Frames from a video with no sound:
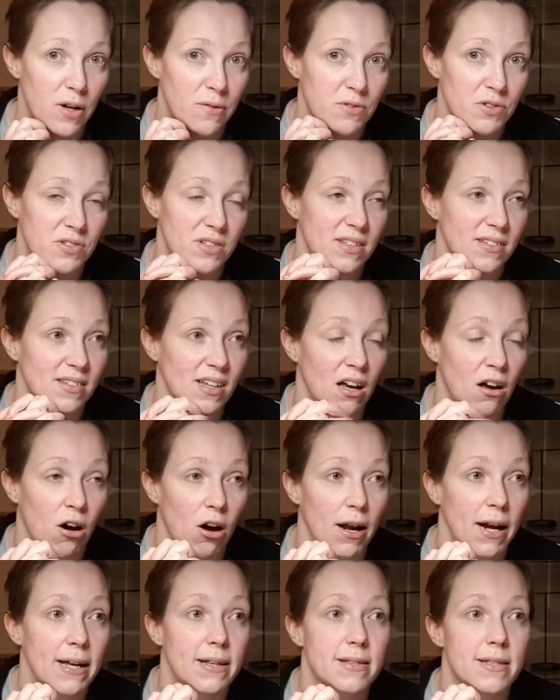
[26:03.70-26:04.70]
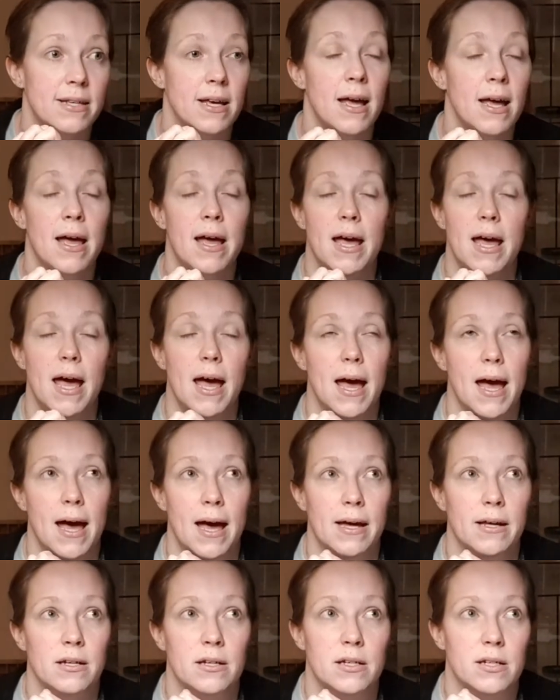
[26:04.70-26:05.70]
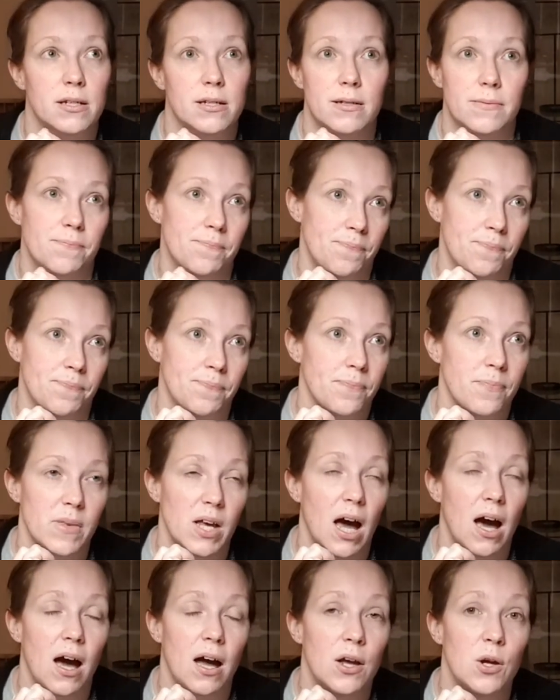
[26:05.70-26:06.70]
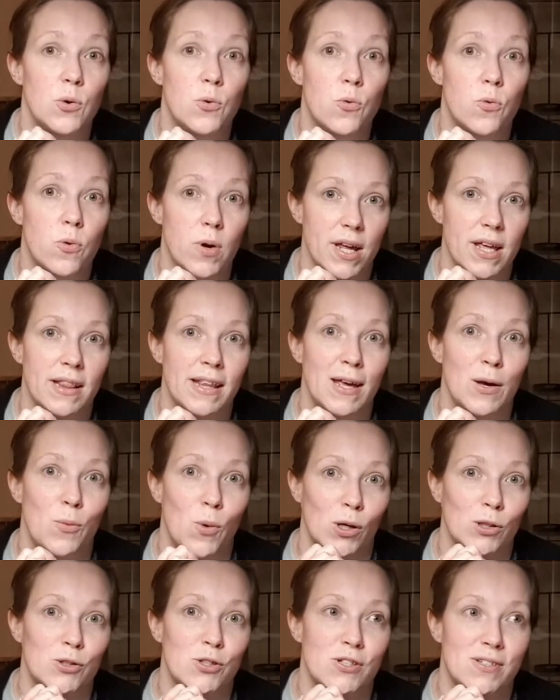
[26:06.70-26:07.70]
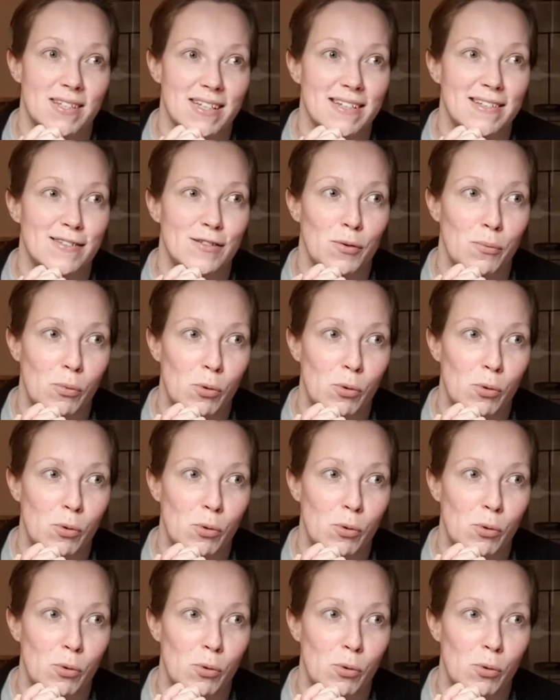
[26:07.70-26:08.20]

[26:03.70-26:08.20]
ever since I got it, and I really want to see some